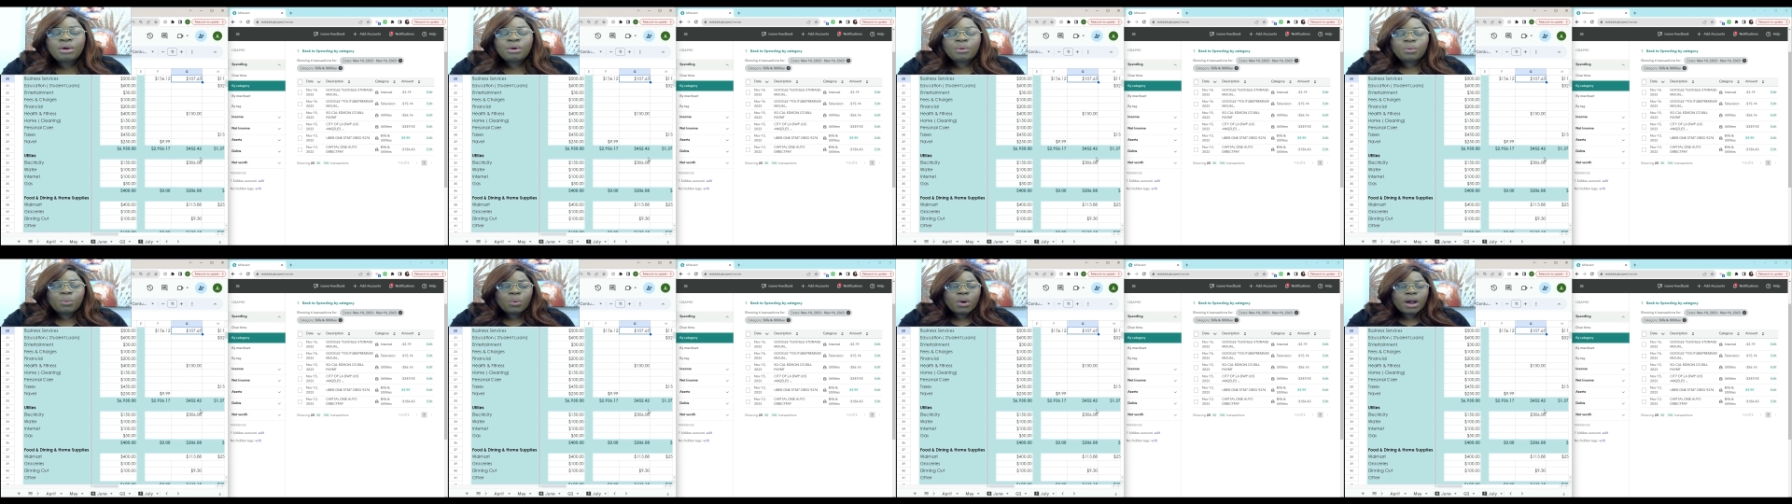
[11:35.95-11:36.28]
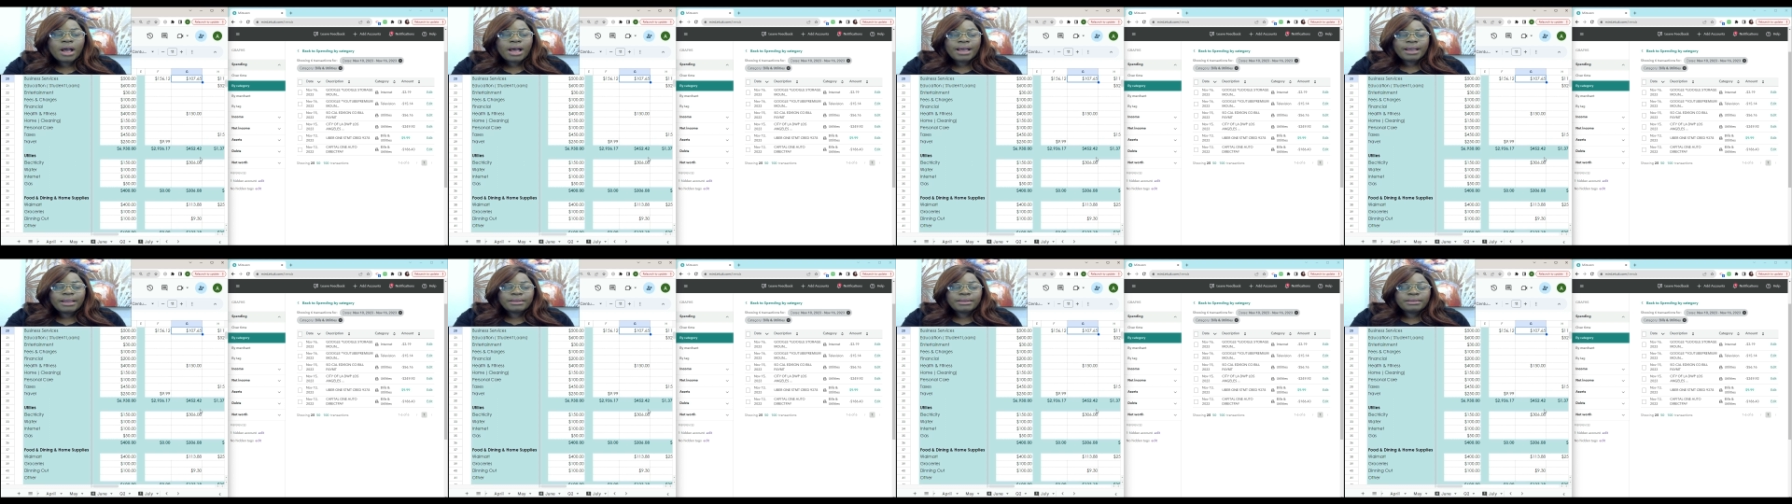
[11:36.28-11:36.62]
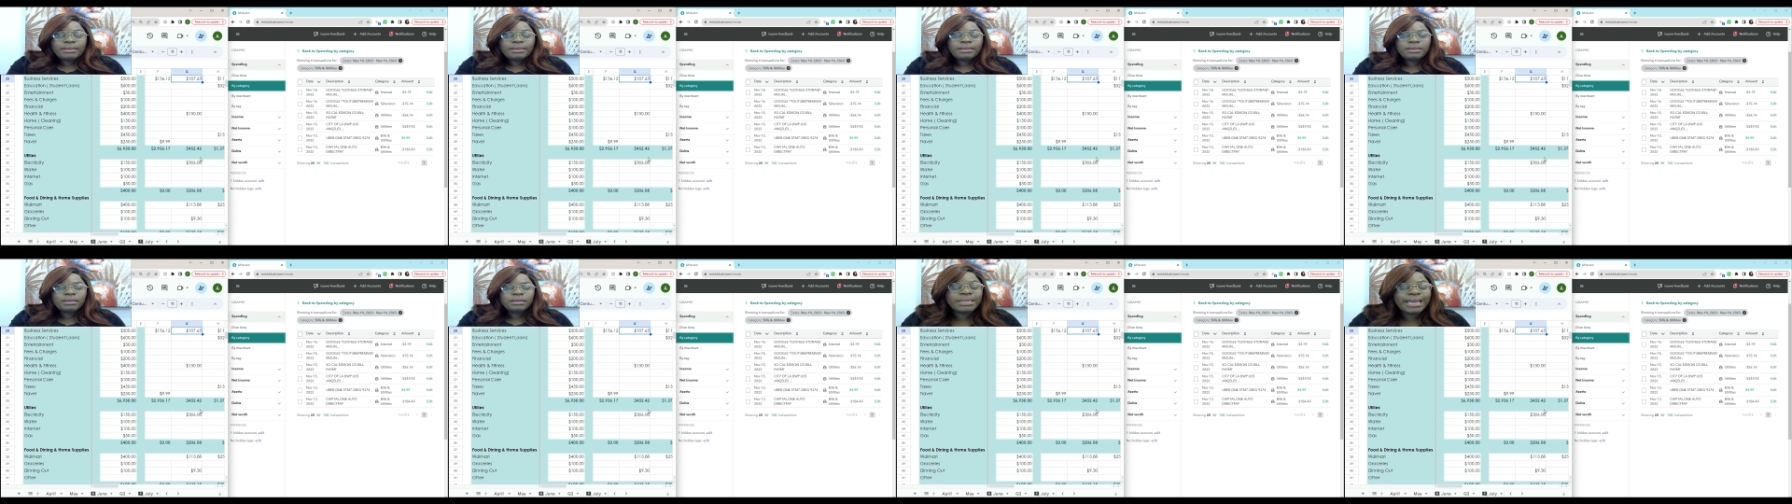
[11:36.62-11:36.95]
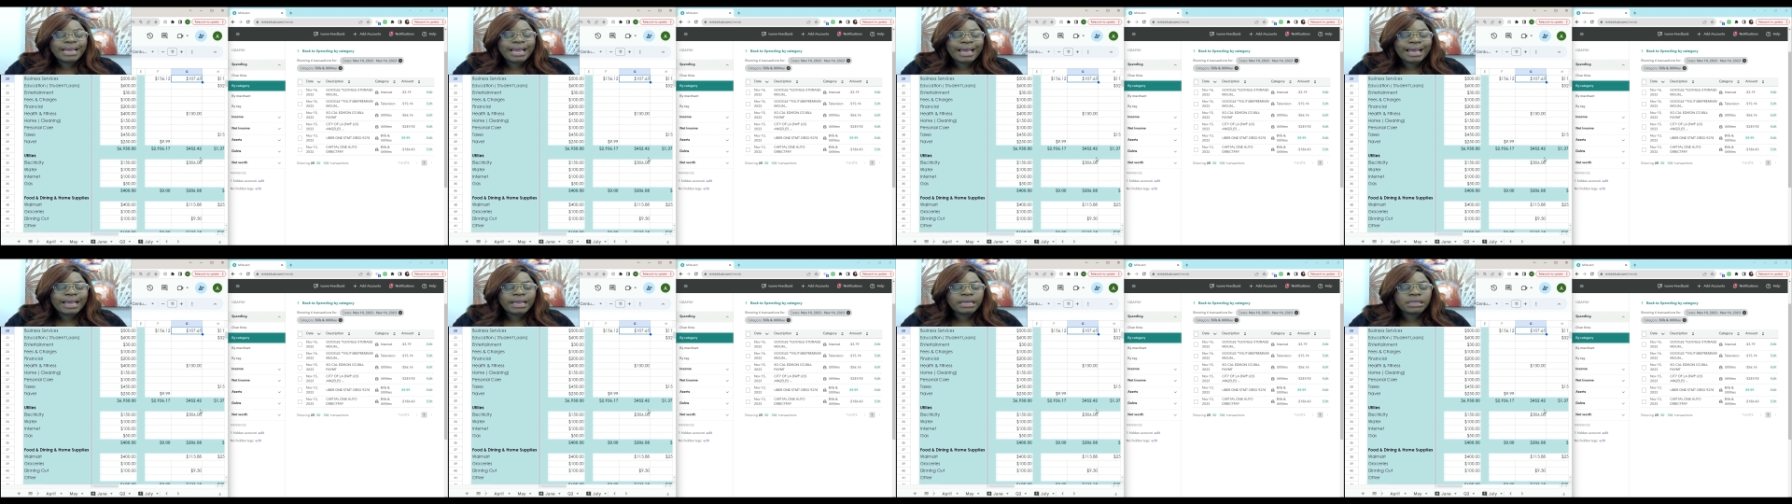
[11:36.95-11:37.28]
Why?
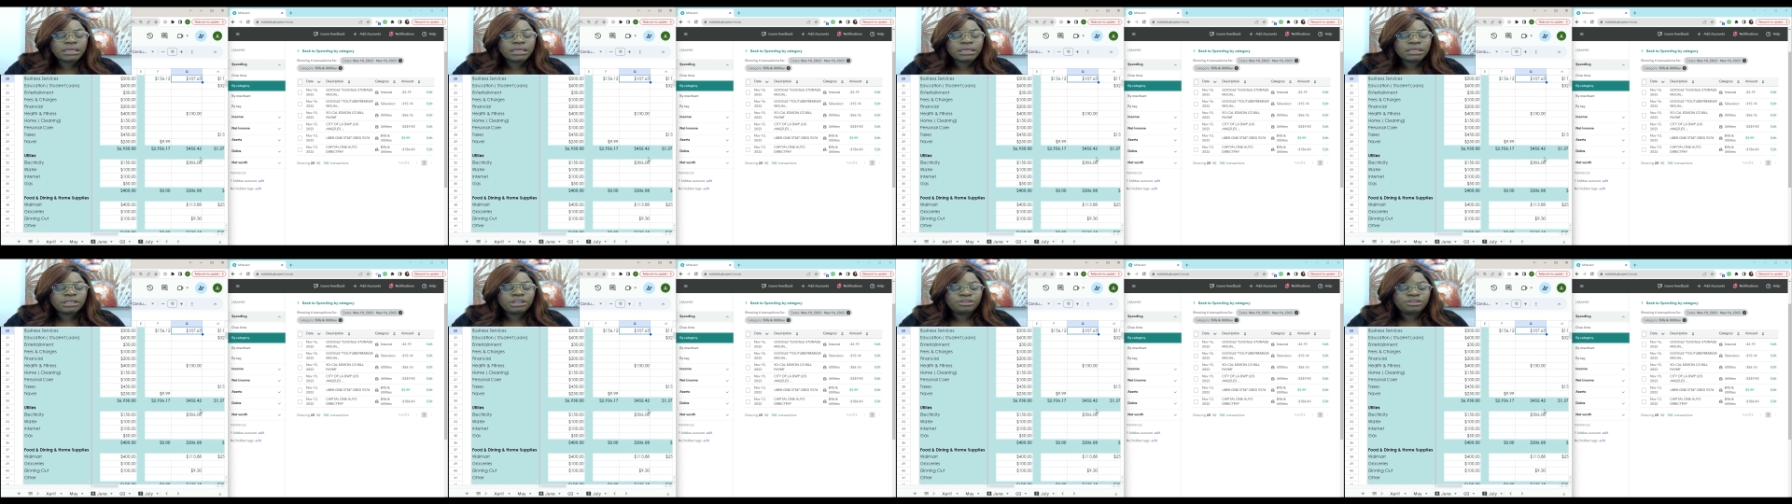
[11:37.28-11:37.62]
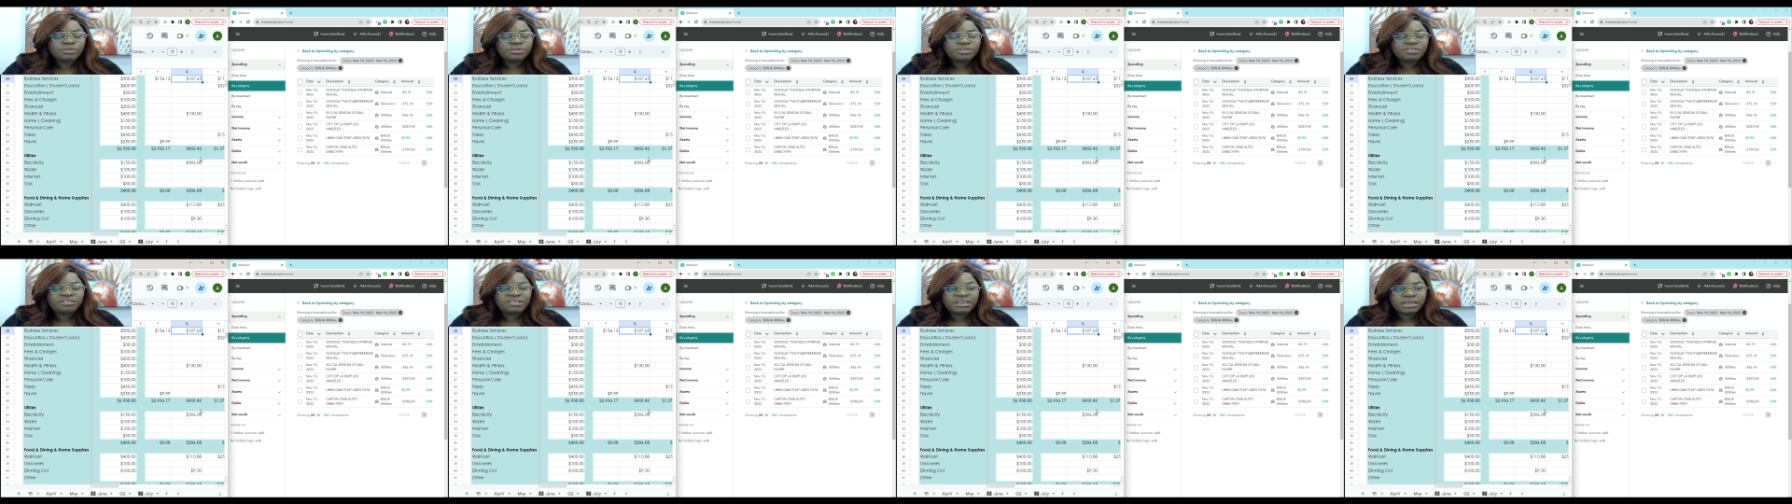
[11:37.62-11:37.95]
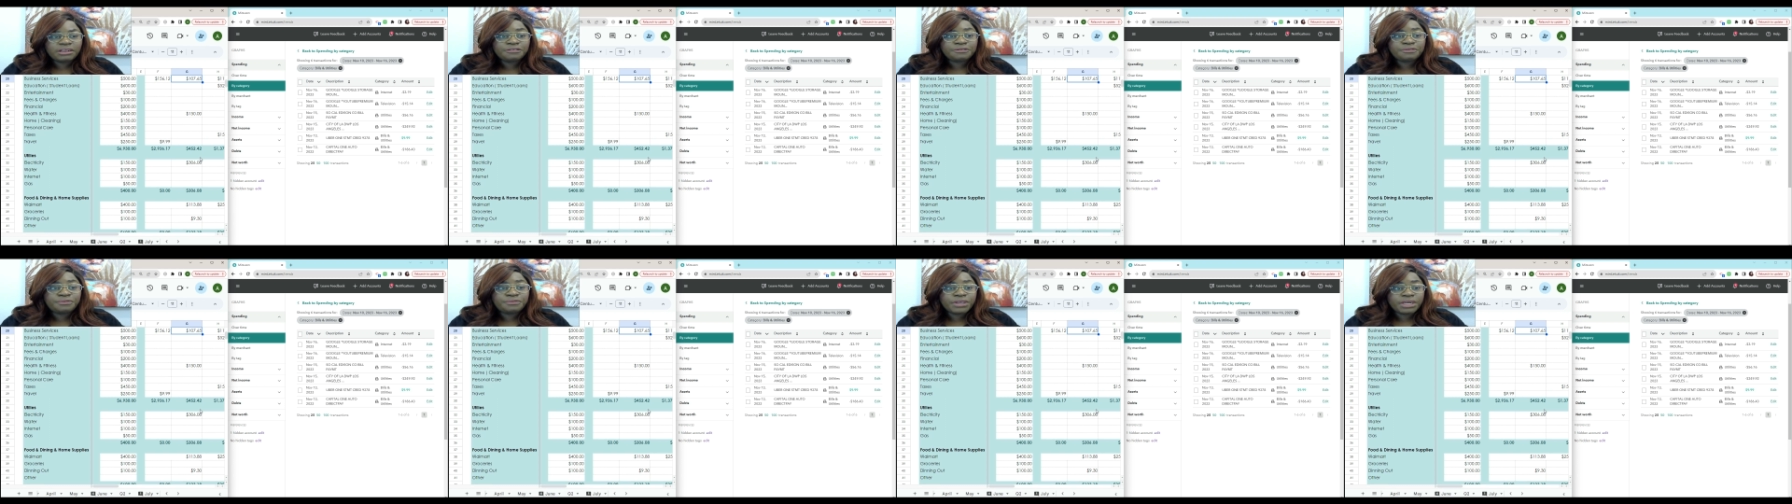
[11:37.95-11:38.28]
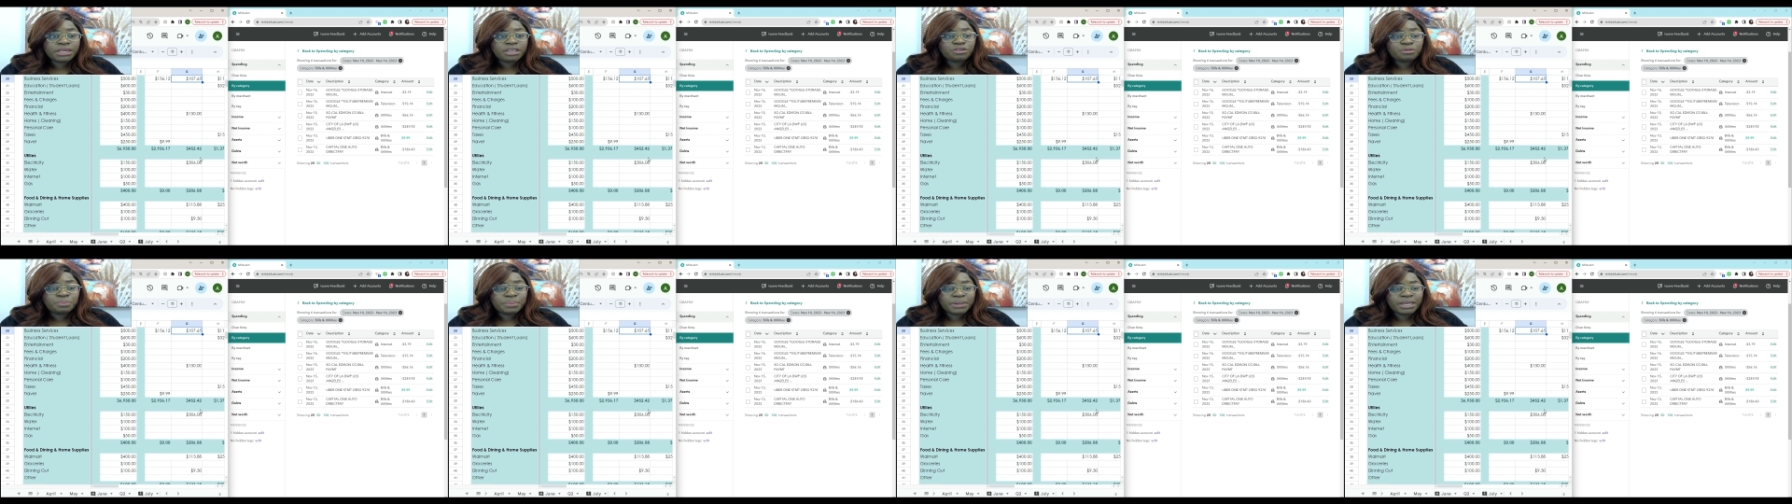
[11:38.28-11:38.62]
I didn't finish